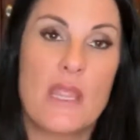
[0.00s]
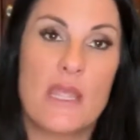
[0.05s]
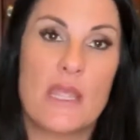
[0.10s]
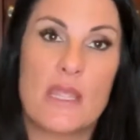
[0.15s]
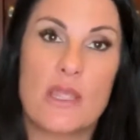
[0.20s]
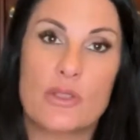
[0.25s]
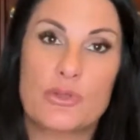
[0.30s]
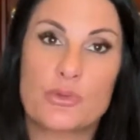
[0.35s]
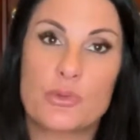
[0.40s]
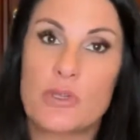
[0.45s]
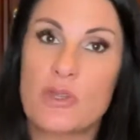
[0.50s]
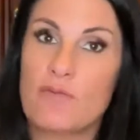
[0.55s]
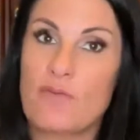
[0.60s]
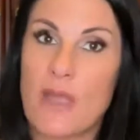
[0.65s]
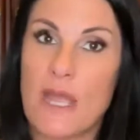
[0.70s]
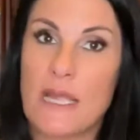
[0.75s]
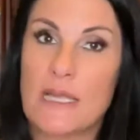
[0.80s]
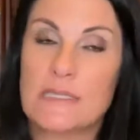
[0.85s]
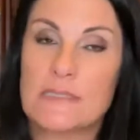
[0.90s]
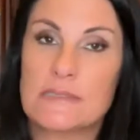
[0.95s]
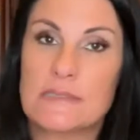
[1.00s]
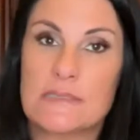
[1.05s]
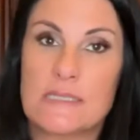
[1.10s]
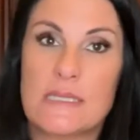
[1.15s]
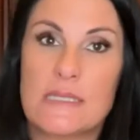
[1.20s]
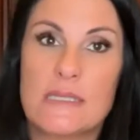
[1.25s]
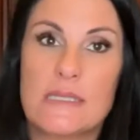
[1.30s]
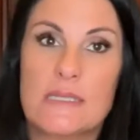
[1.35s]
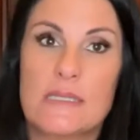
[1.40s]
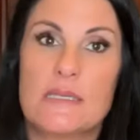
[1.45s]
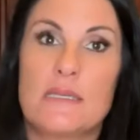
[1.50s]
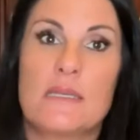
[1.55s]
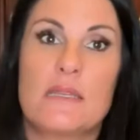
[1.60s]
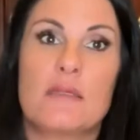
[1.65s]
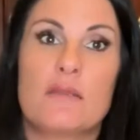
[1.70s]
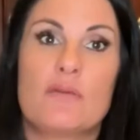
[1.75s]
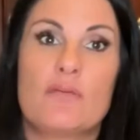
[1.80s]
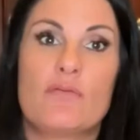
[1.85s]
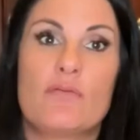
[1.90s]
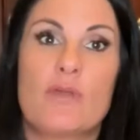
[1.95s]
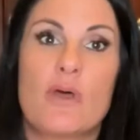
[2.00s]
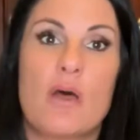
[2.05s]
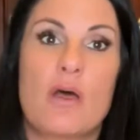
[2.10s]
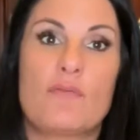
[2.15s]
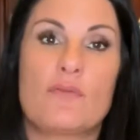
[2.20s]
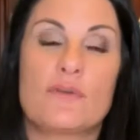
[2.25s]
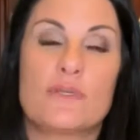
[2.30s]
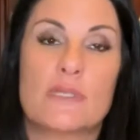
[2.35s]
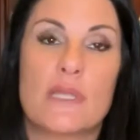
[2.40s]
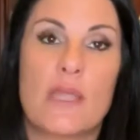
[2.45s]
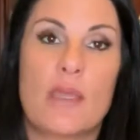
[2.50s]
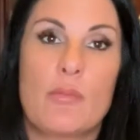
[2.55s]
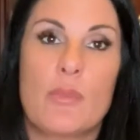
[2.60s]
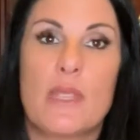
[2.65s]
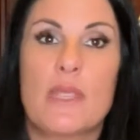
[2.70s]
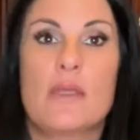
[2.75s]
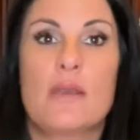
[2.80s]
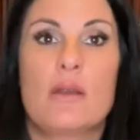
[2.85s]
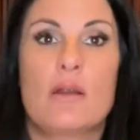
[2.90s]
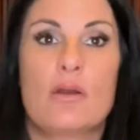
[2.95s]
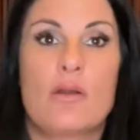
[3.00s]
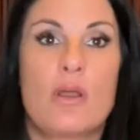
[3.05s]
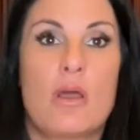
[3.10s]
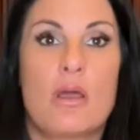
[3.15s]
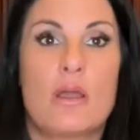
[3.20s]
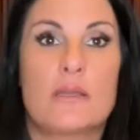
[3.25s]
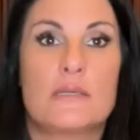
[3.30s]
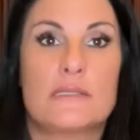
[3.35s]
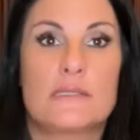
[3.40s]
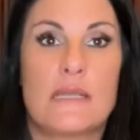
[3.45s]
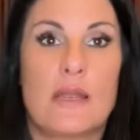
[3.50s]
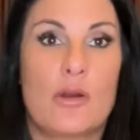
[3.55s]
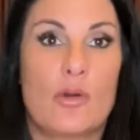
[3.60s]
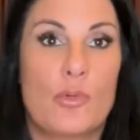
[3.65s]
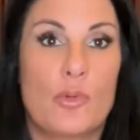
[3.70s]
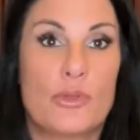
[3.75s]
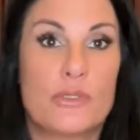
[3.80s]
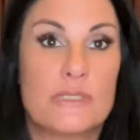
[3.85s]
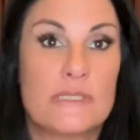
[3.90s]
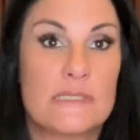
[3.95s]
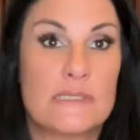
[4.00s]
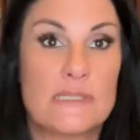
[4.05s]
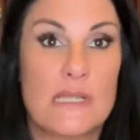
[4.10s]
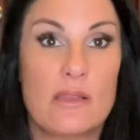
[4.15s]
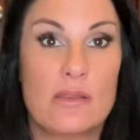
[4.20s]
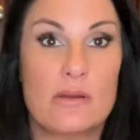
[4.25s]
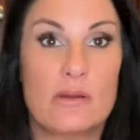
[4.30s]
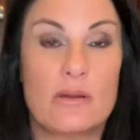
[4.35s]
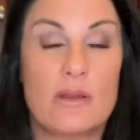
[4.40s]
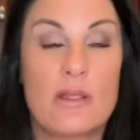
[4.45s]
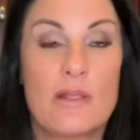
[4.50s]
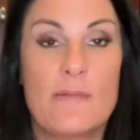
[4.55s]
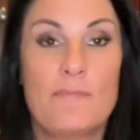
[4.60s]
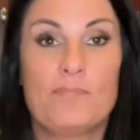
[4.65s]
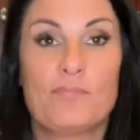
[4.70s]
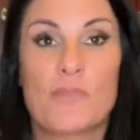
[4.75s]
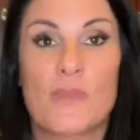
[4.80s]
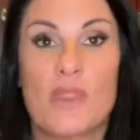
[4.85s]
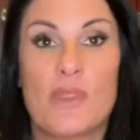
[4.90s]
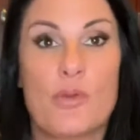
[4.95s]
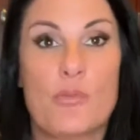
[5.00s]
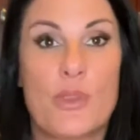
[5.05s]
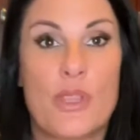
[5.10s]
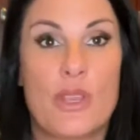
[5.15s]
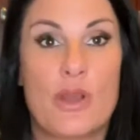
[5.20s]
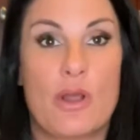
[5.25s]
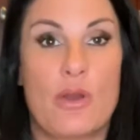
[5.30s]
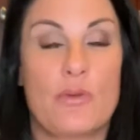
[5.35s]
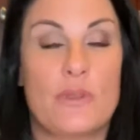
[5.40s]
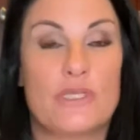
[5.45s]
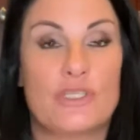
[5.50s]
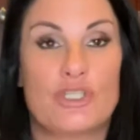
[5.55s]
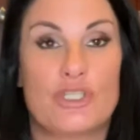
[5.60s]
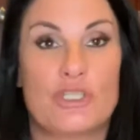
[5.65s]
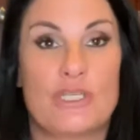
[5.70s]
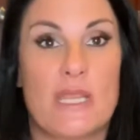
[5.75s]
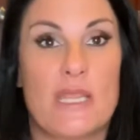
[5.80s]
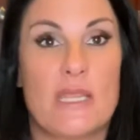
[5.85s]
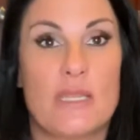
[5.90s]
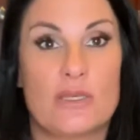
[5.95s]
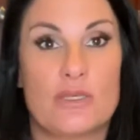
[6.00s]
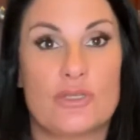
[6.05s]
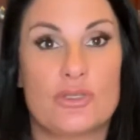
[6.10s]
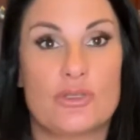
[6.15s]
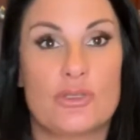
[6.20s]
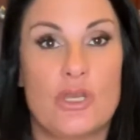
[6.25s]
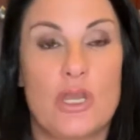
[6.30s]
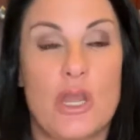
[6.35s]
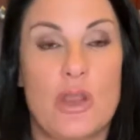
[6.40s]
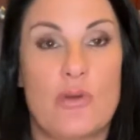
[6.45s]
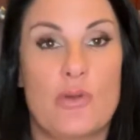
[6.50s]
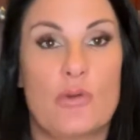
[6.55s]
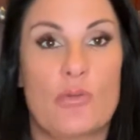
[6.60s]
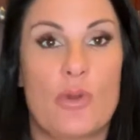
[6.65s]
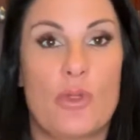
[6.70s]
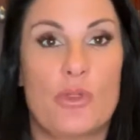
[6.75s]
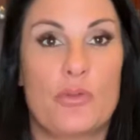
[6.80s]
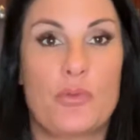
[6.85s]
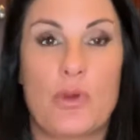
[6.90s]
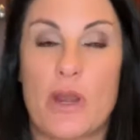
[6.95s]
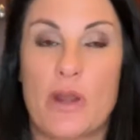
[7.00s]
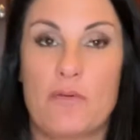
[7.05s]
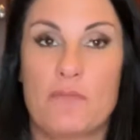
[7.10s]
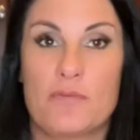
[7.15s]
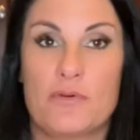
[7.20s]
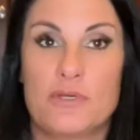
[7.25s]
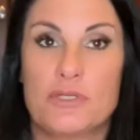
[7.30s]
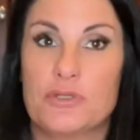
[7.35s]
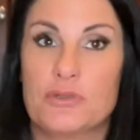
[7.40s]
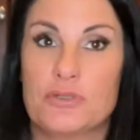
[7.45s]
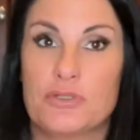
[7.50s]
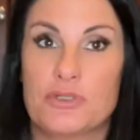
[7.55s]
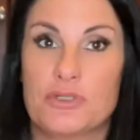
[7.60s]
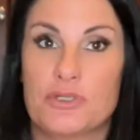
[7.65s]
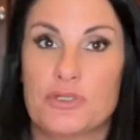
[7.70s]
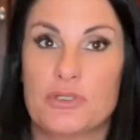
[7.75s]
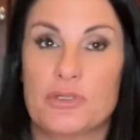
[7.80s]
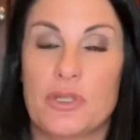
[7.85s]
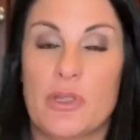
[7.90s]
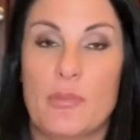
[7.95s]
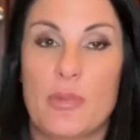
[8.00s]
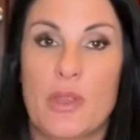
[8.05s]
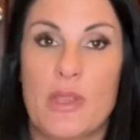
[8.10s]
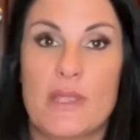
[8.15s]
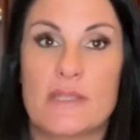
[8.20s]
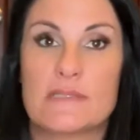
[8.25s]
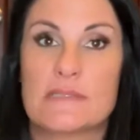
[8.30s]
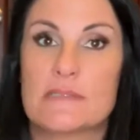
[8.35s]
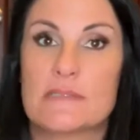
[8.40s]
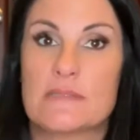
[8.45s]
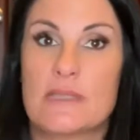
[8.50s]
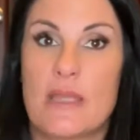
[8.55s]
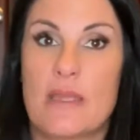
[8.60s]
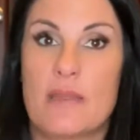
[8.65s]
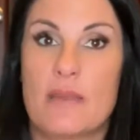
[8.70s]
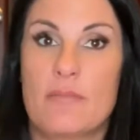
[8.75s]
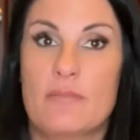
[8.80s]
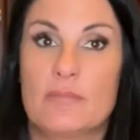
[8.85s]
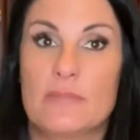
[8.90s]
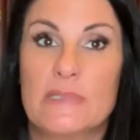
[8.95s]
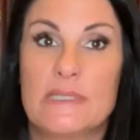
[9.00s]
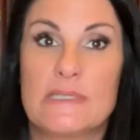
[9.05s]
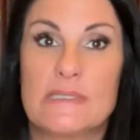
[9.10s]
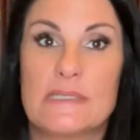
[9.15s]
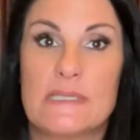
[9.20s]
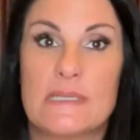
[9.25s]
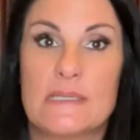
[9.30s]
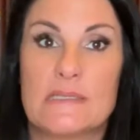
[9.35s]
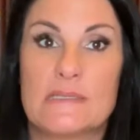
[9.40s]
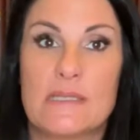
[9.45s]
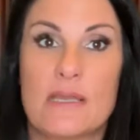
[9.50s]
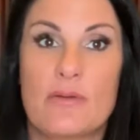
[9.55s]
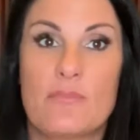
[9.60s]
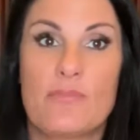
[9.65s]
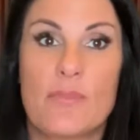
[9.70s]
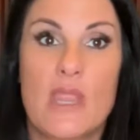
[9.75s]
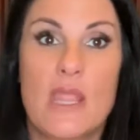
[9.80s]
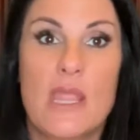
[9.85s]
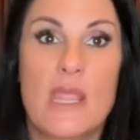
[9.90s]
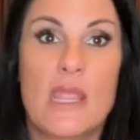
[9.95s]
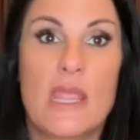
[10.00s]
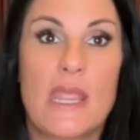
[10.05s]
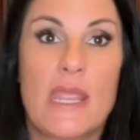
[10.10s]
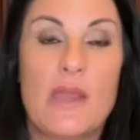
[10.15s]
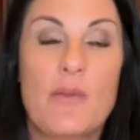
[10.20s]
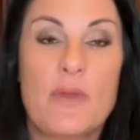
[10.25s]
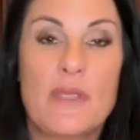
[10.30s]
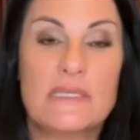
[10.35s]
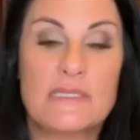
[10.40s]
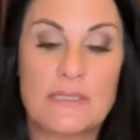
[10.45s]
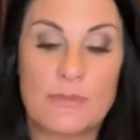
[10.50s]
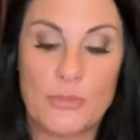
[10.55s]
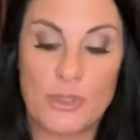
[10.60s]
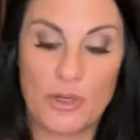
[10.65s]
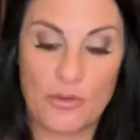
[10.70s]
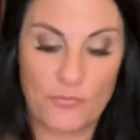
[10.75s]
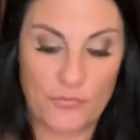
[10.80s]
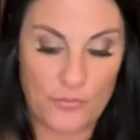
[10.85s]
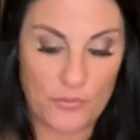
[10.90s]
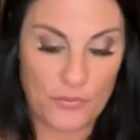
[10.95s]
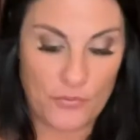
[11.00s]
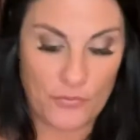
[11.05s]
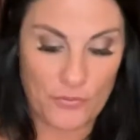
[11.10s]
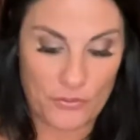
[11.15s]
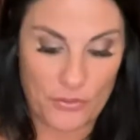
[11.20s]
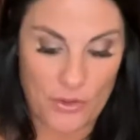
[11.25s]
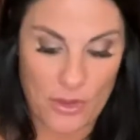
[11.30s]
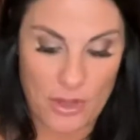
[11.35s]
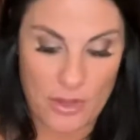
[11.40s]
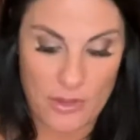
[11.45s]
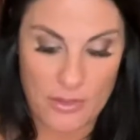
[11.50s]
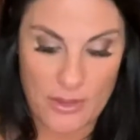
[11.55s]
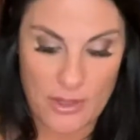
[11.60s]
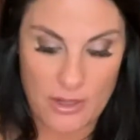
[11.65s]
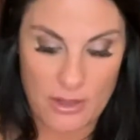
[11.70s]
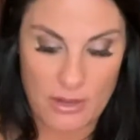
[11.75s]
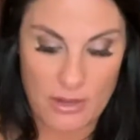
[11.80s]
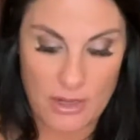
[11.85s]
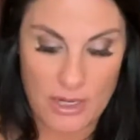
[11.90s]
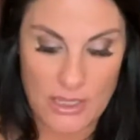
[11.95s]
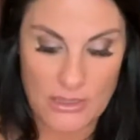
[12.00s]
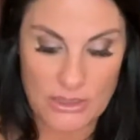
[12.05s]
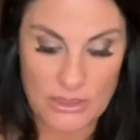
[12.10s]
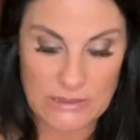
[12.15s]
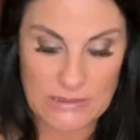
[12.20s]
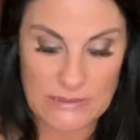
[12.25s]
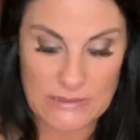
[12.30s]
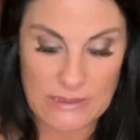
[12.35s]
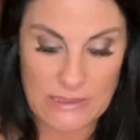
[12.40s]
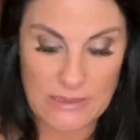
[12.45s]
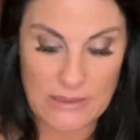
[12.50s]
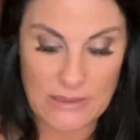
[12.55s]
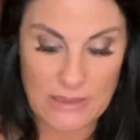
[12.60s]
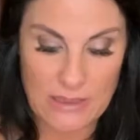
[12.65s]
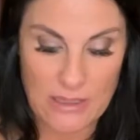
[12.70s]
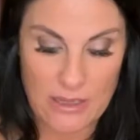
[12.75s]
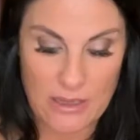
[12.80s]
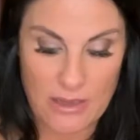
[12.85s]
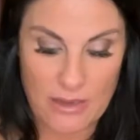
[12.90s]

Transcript: it goes really fast, and then if the offers that come in are not desirable to the seller, then we could always just take it, and roll it right over into a traditional MLS listing. So anyways, some little food for thought there. I just see that